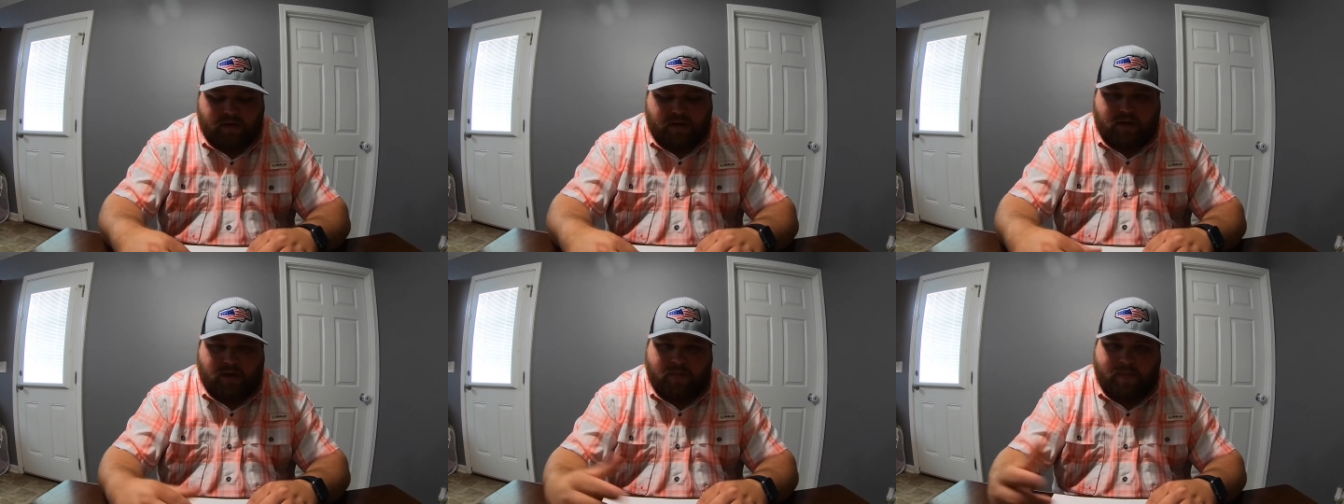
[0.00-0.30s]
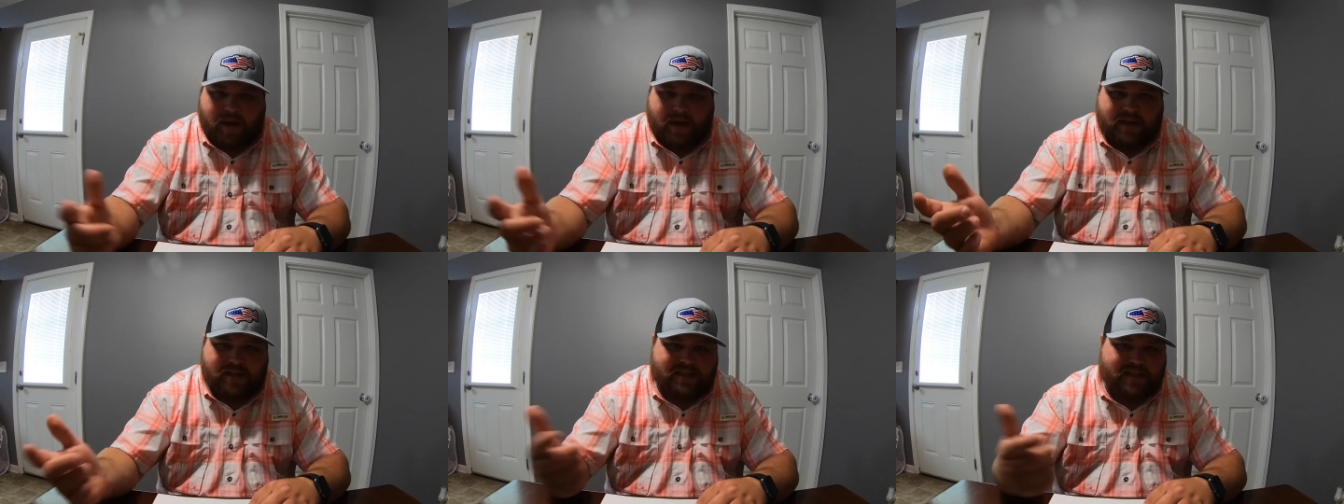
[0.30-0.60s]
Go
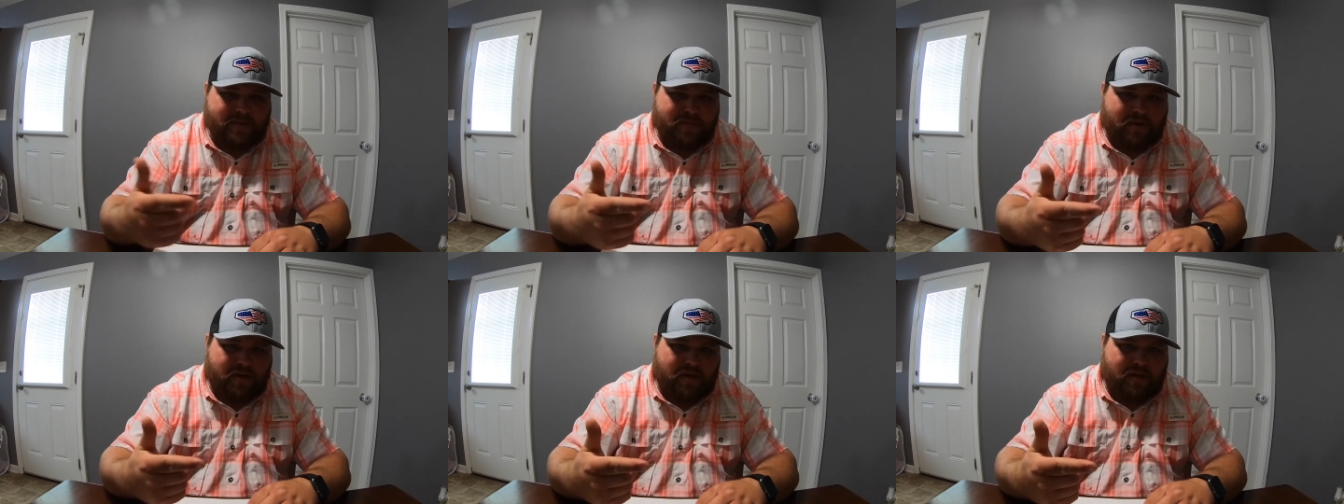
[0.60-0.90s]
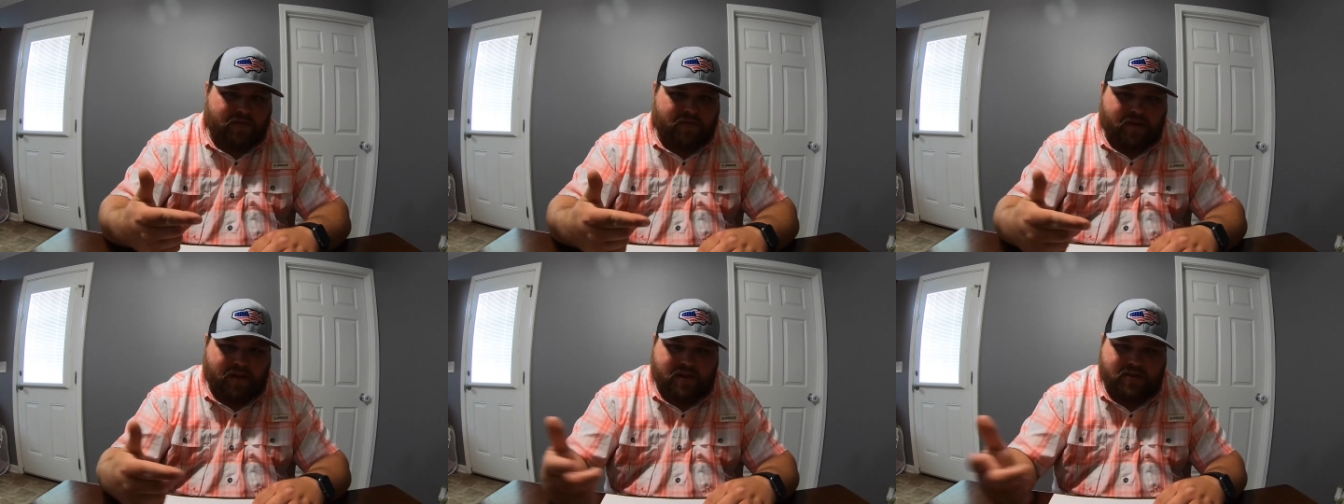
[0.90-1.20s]
back and see my
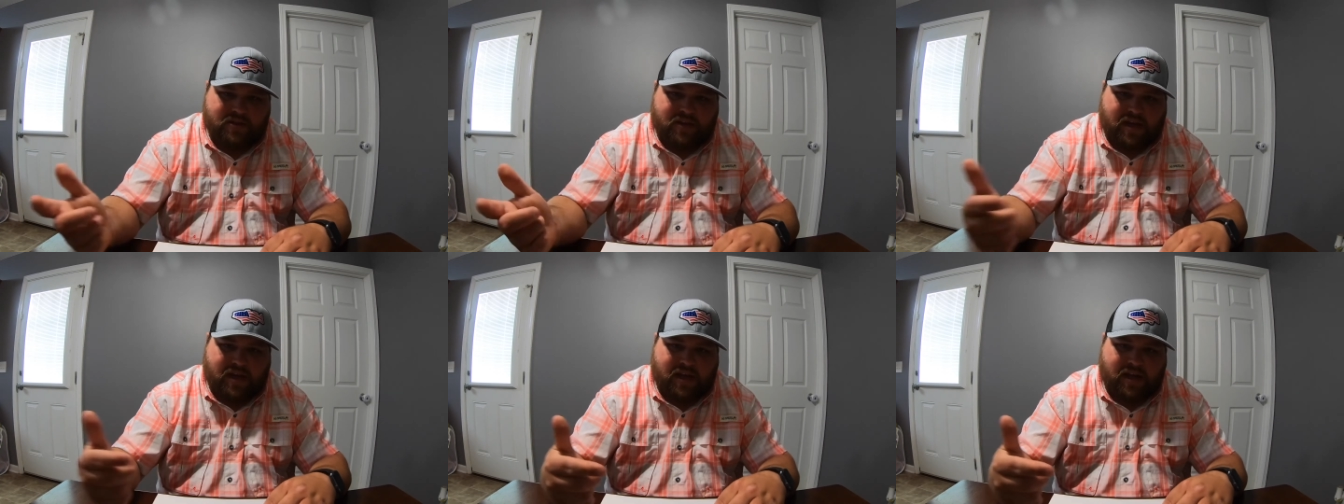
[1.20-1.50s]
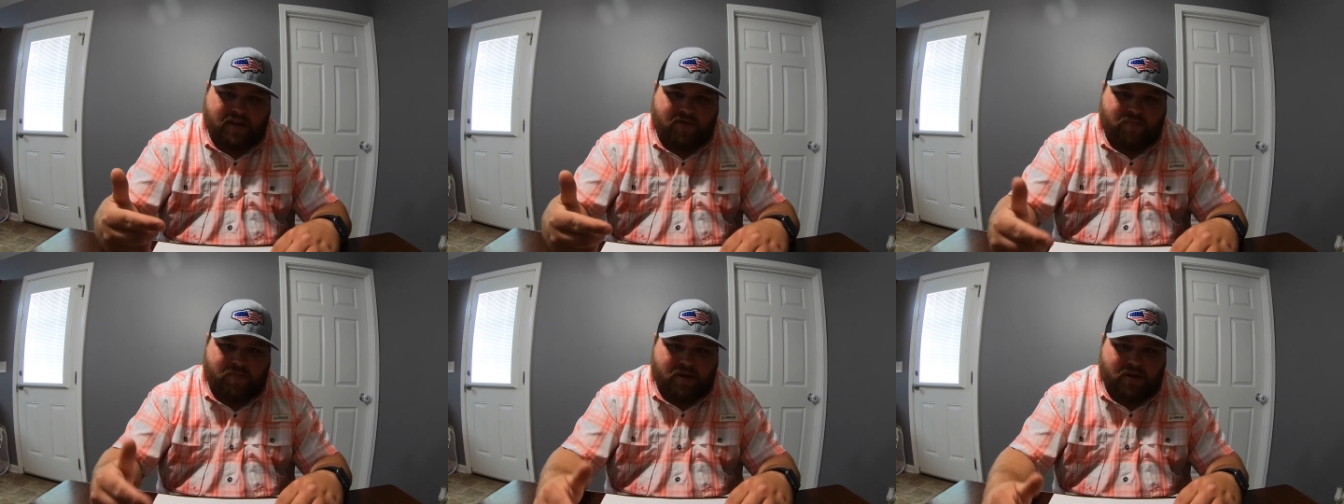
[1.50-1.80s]
other videos I
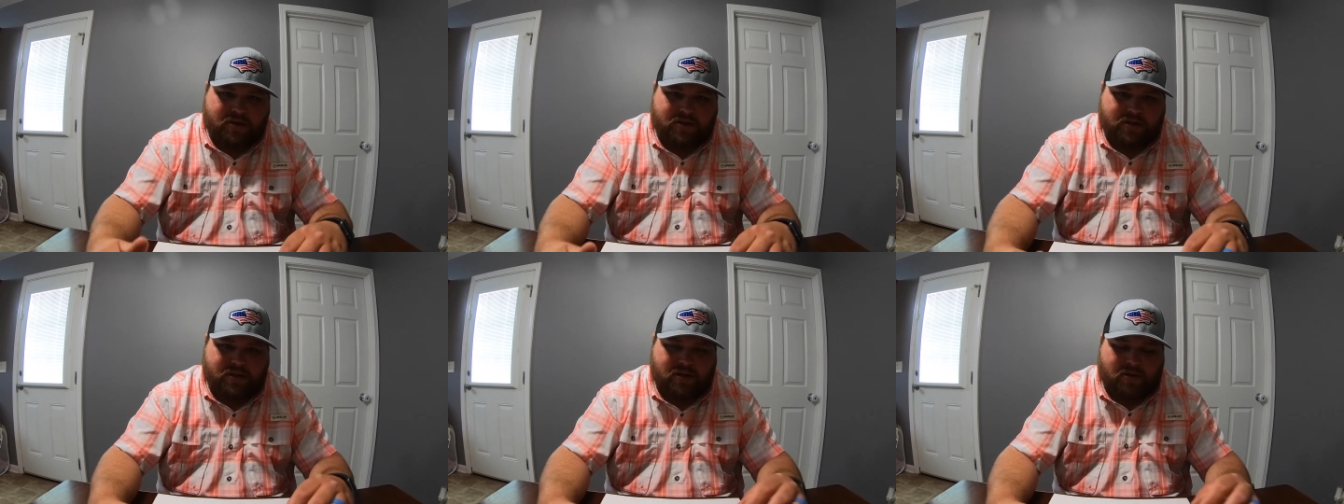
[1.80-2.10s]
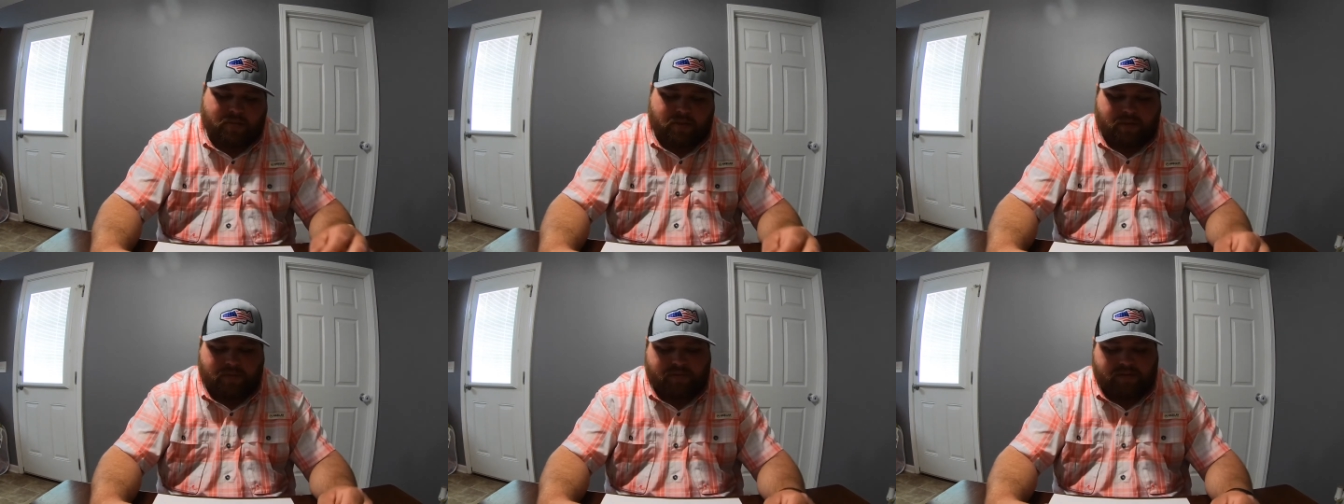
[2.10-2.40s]
have posted
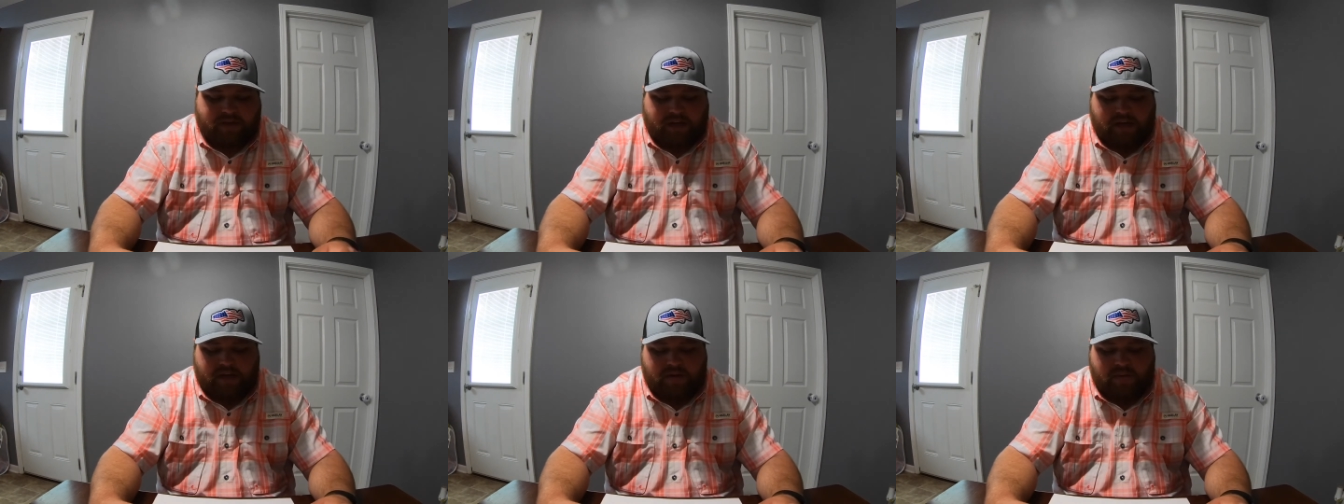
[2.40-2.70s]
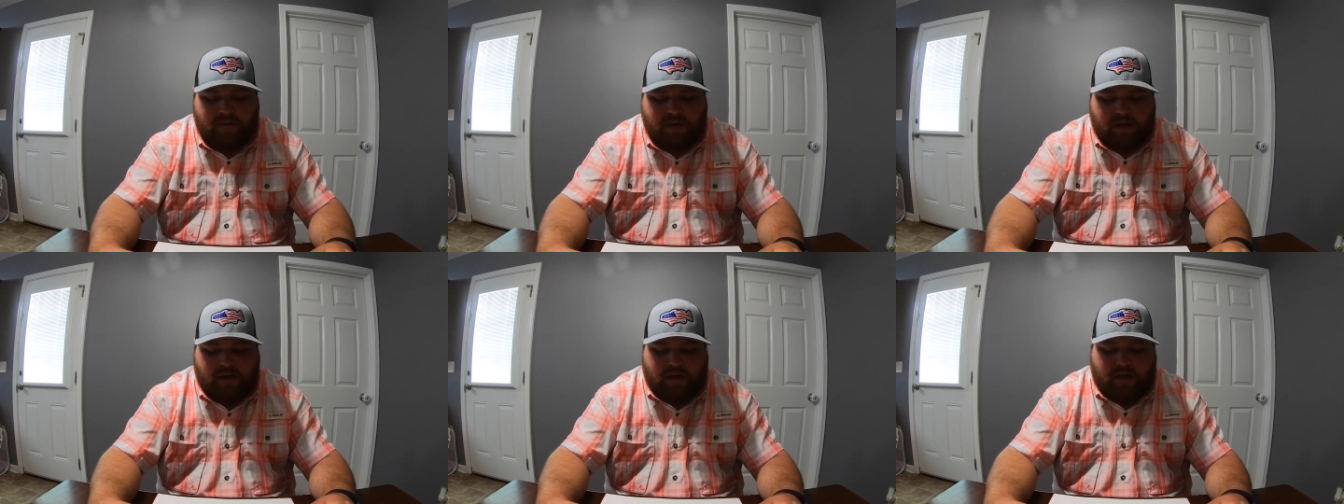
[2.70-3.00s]
on my
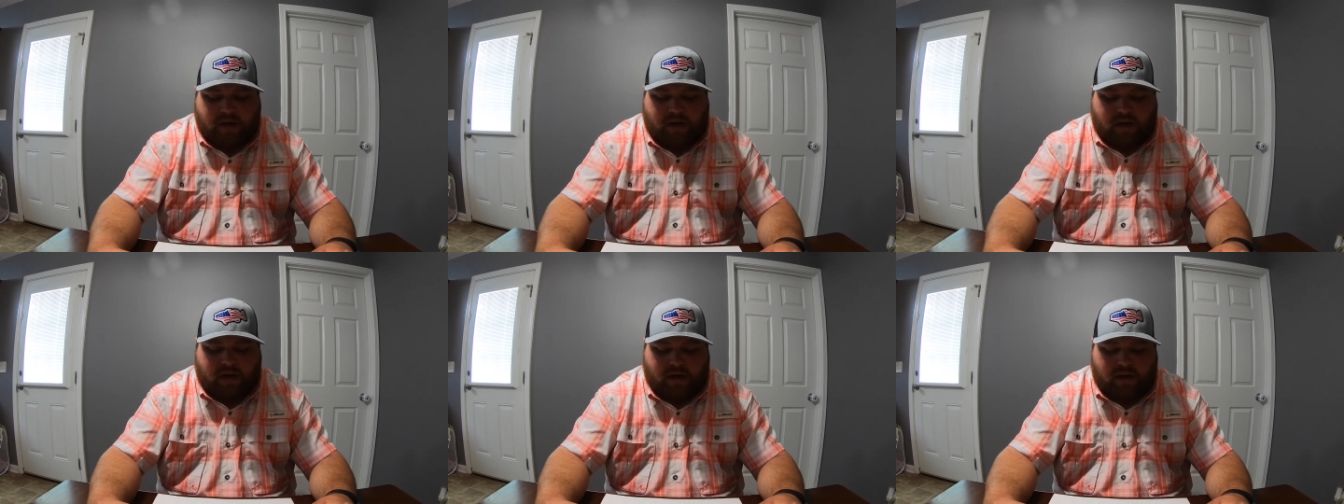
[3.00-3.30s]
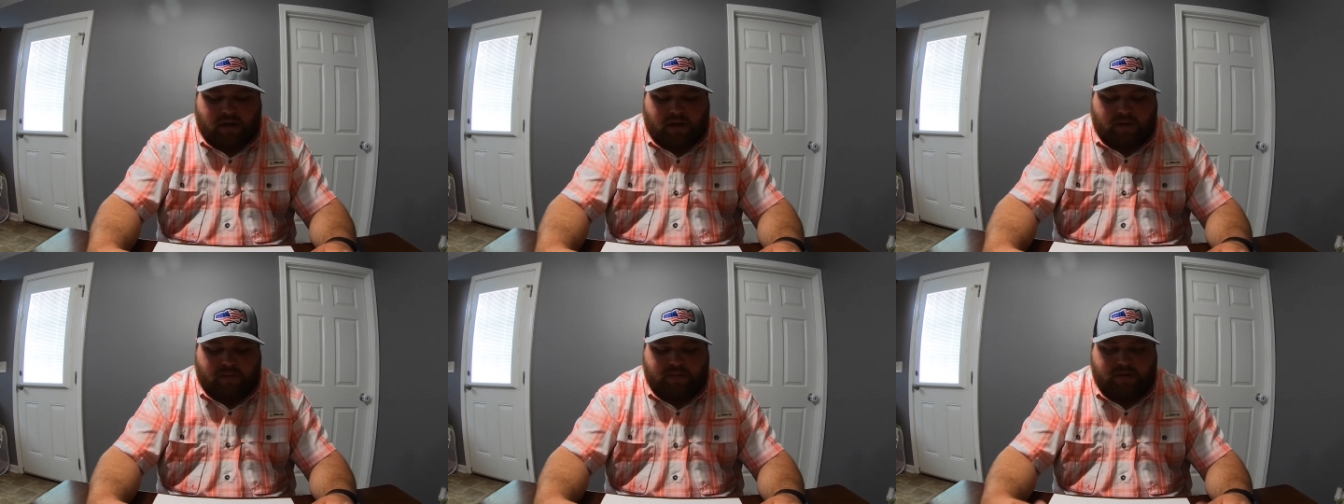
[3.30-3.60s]
channel.
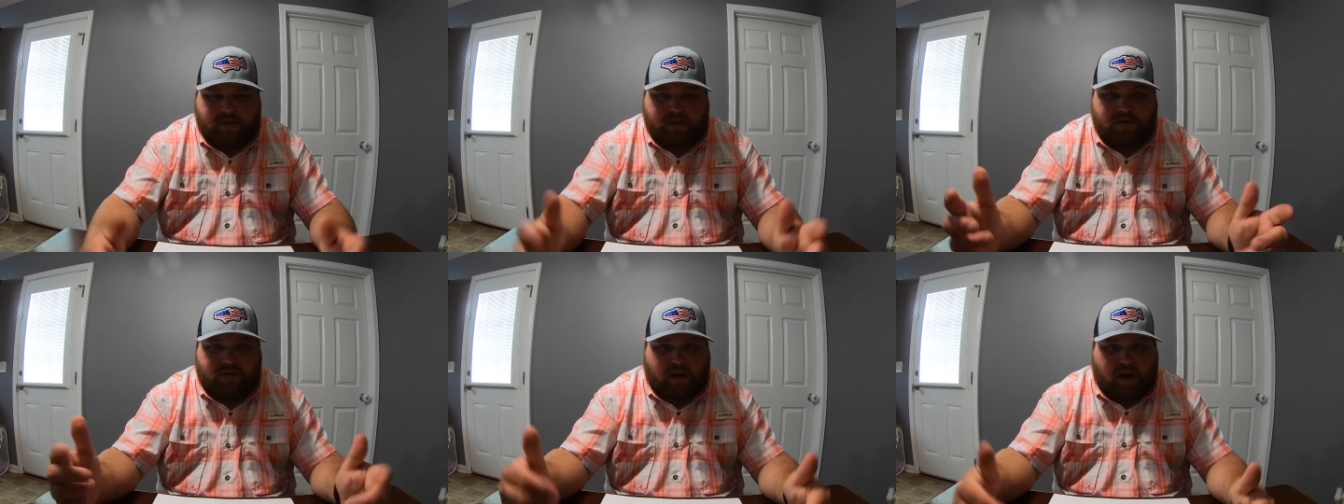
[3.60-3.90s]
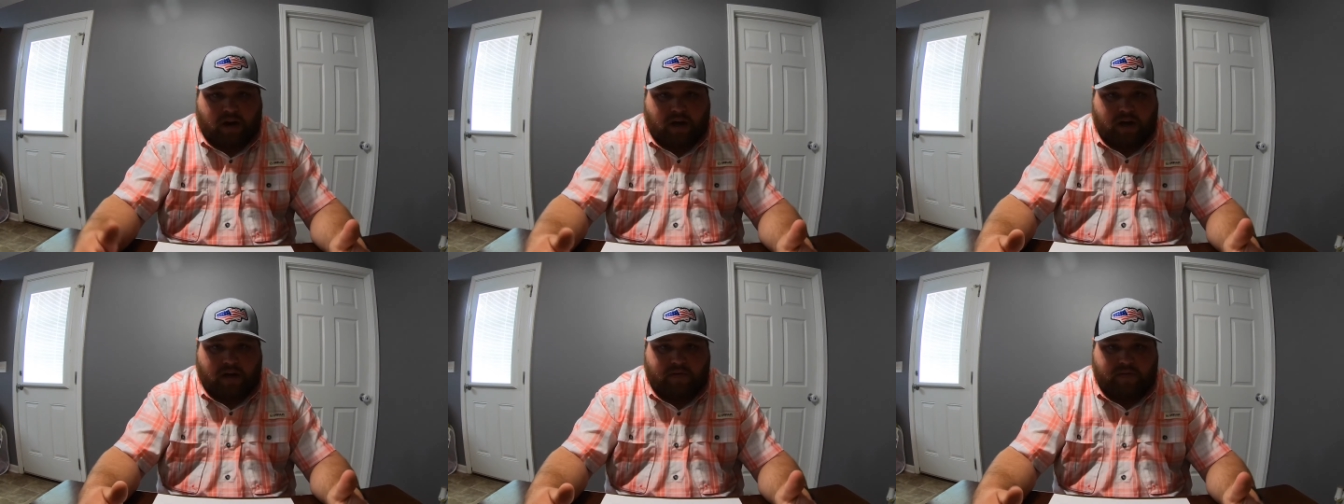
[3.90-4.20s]
Uh,
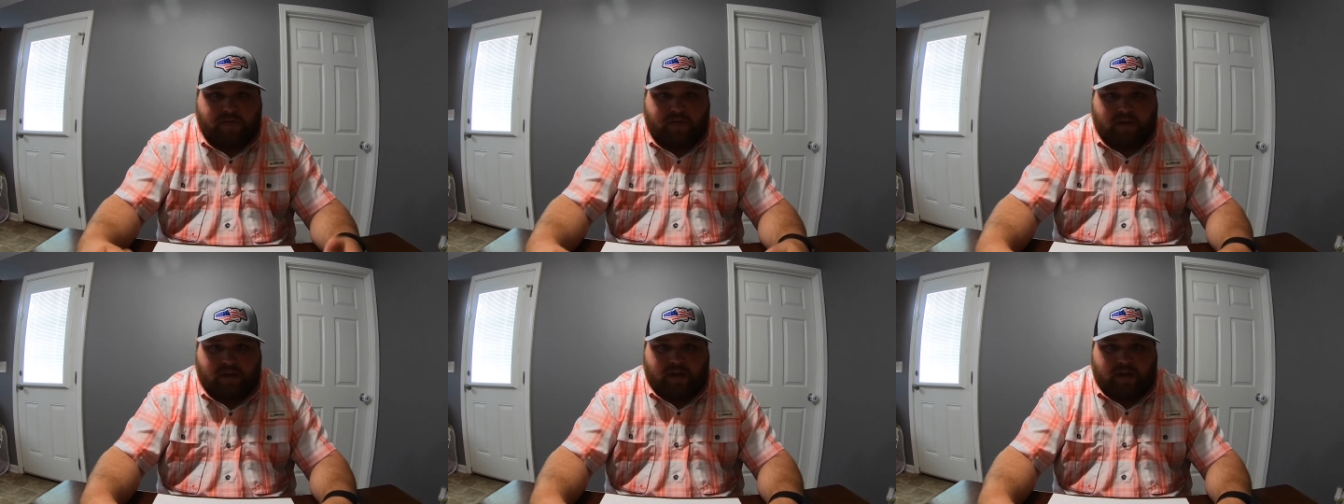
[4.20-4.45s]
subscribe.